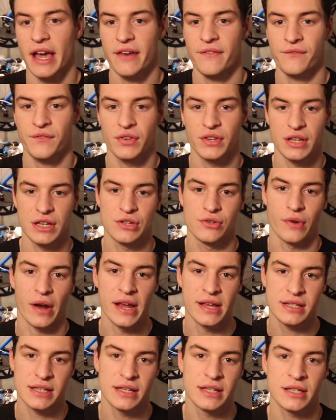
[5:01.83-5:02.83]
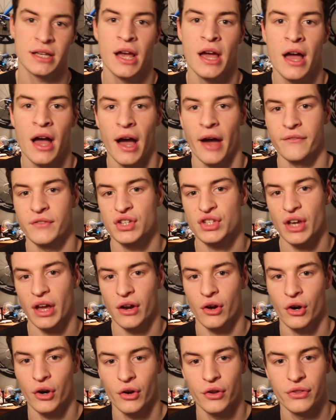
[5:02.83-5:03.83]
yet for these races. I've just
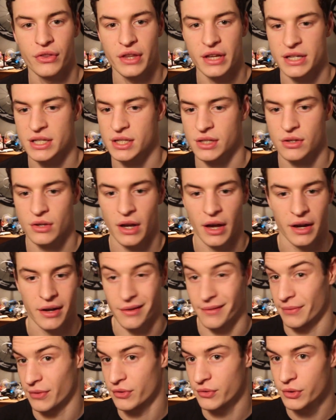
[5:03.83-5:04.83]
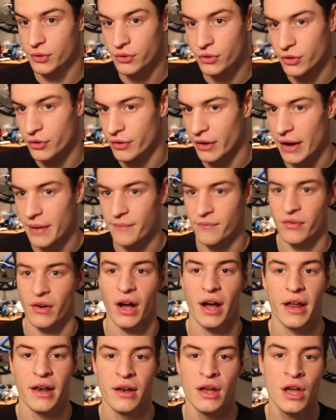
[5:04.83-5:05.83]
kind of heard this kind of through the
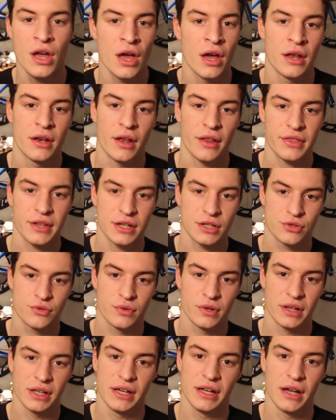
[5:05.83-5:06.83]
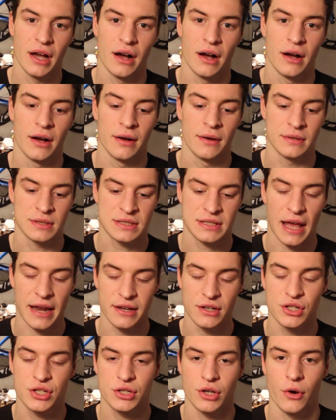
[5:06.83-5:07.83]
grapevine. Nothing is really set
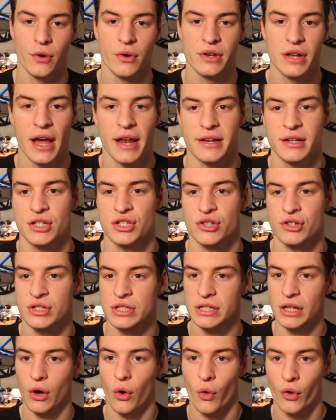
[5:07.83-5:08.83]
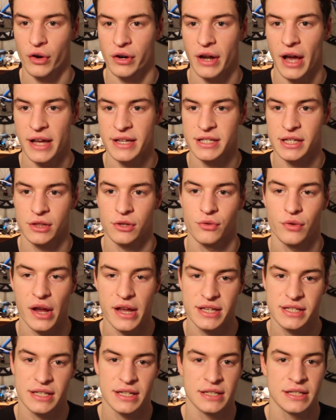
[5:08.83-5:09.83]
in stone yet because they're still organizing the
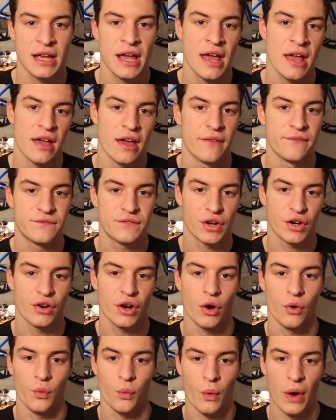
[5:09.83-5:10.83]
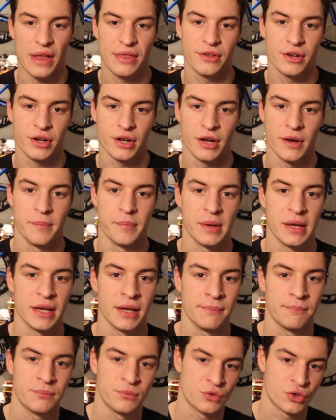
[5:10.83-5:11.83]
races and figuring out when they're gonna
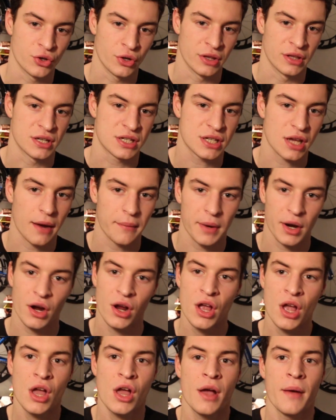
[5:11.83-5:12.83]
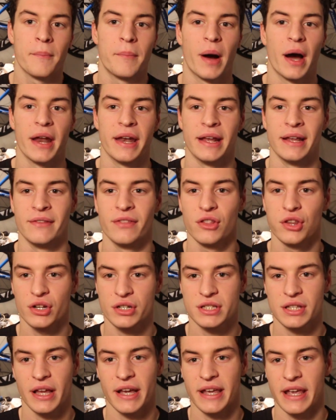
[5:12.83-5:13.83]
be during the summer. But it
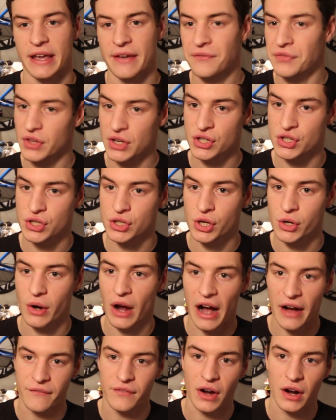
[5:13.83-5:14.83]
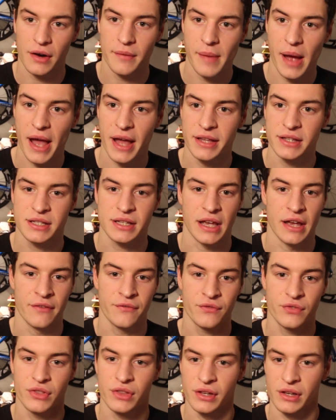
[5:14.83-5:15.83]
looks like if there's 2 half Ironmans,
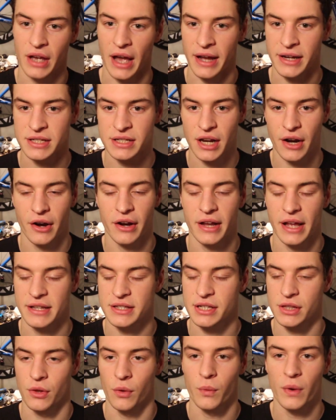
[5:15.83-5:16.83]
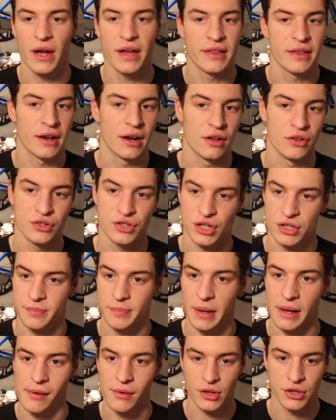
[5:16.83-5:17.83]
if the Xterra gets in the way, then I'll
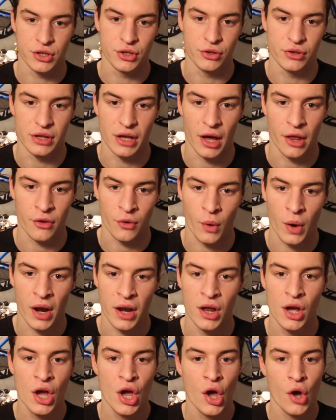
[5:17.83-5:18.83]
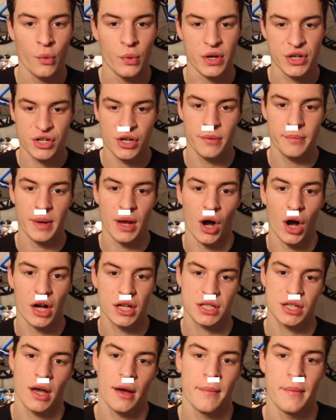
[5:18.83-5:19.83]
just be able to do the other one, which should be
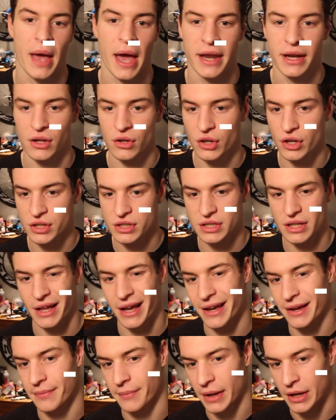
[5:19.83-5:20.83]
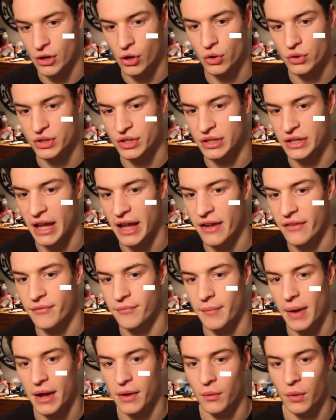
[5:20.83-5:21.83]
awesome. And it looks like my coach Dave
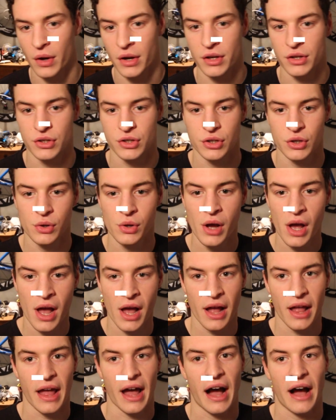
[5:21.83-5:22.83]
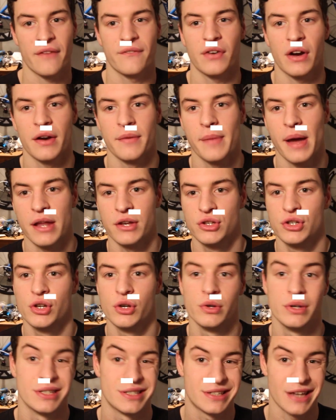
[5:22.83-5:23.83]
might want to do a half Ironman
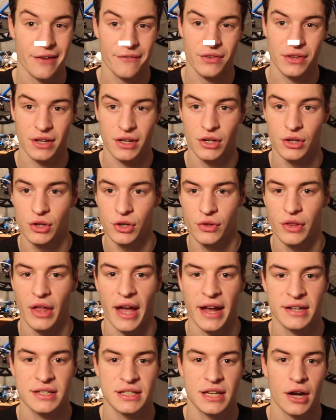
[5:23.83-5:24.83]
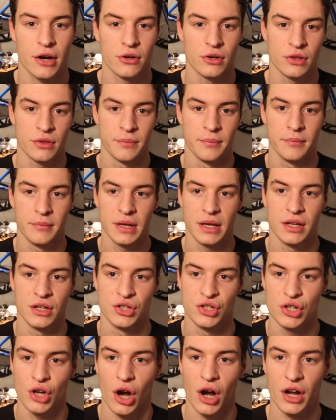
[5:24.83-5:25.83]
too. He's definitely going to do the Xterra with me
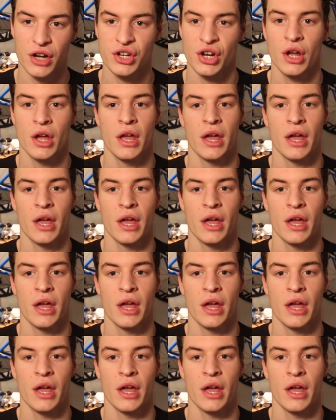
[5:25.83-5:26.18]
and Josh.